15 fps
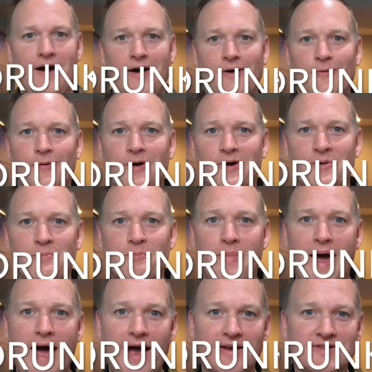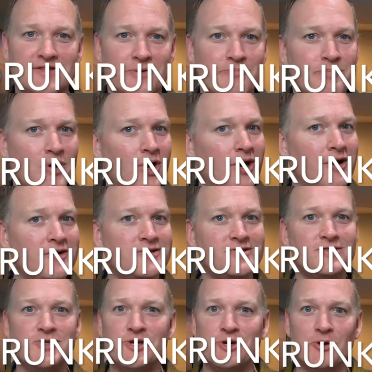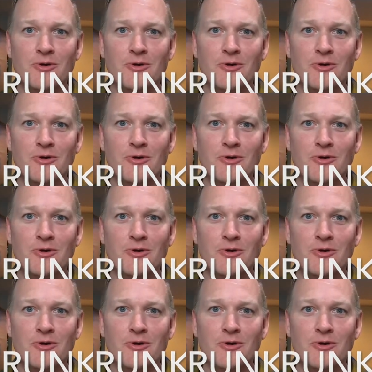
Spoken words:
Welcome back to part 2,